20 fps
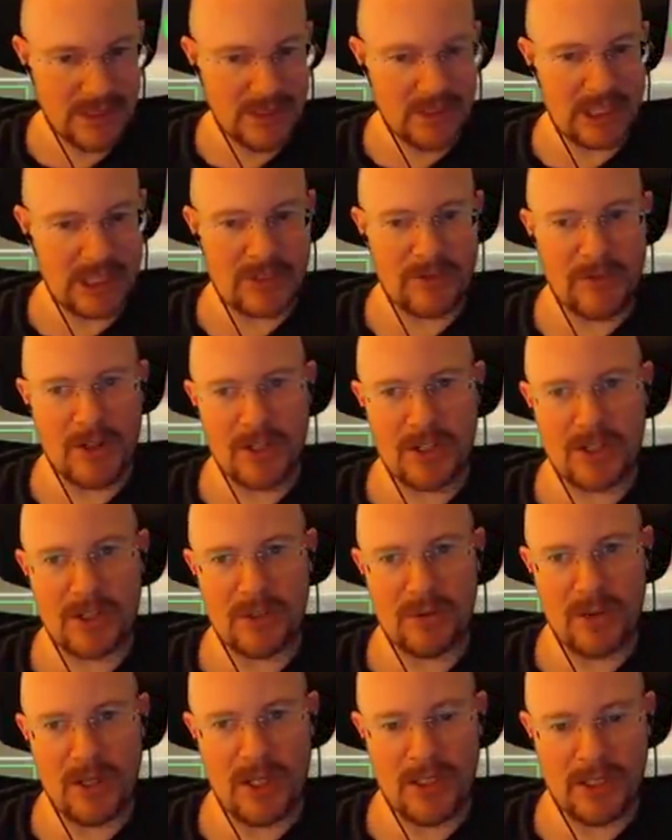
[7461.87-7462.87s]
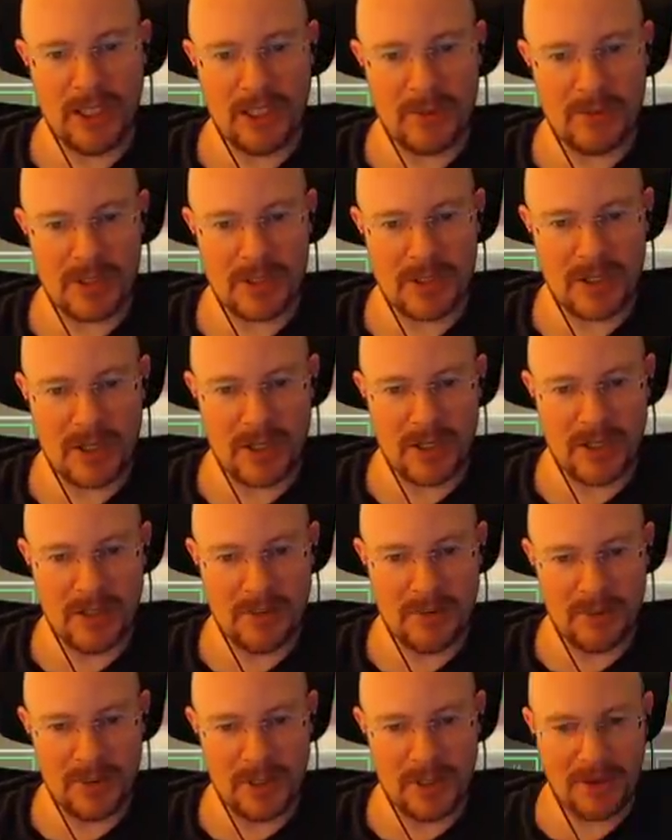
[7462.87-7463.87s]
Let's finish the run like we started
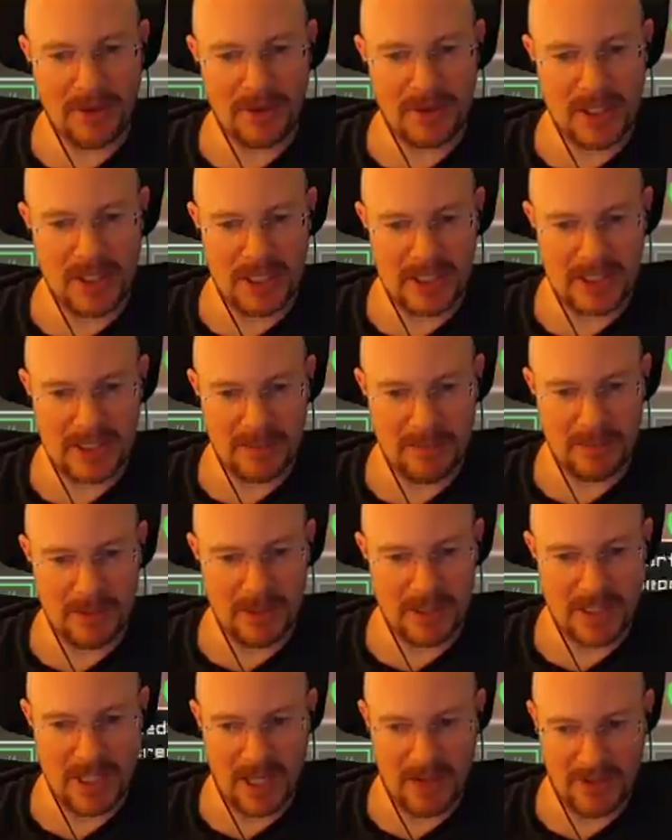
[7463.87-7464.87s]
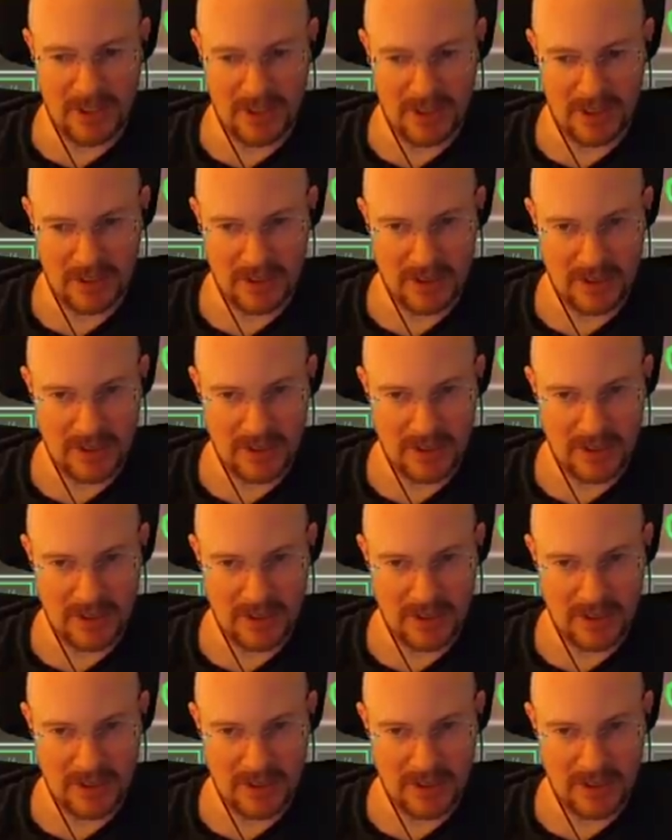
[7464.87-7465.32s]
it with Tesla plus Heavy.